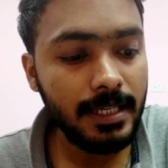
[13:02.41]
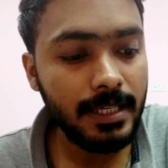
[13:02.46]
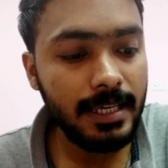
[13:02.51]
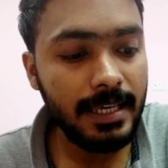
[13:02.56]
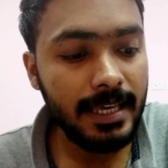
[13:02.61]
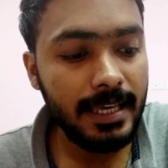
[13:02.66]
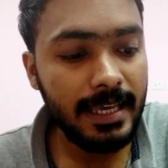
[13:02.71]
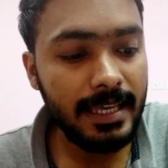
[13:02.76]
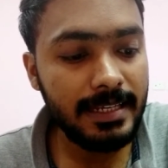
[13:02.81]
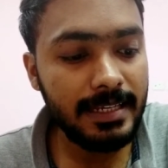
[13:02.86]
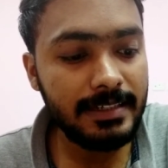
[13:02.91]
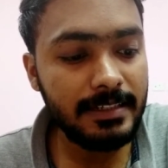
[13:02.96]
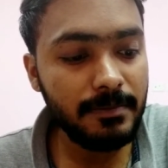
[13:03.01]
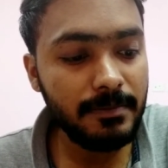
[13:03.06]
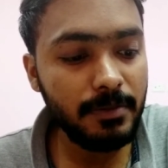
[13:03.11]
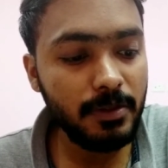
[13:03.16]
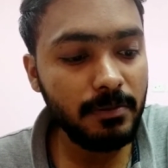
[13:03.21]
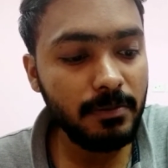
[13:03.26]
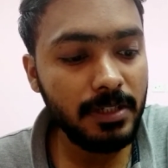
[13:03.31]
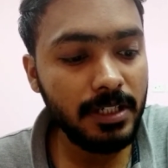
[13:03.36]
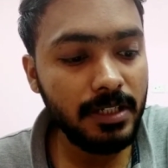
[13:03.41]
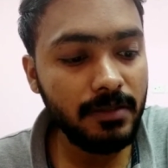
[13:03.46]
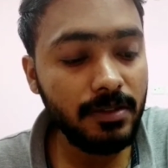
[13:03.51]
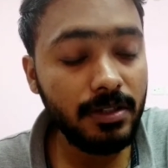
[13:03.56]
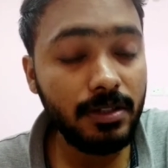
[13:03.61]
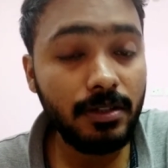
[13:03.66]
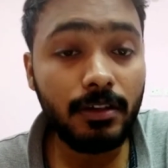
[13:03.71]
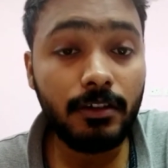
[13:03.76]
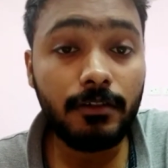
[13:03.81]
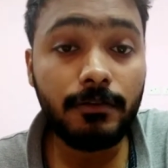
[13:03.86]
It is the permittivity
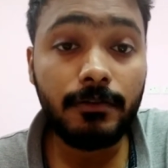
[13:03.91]
of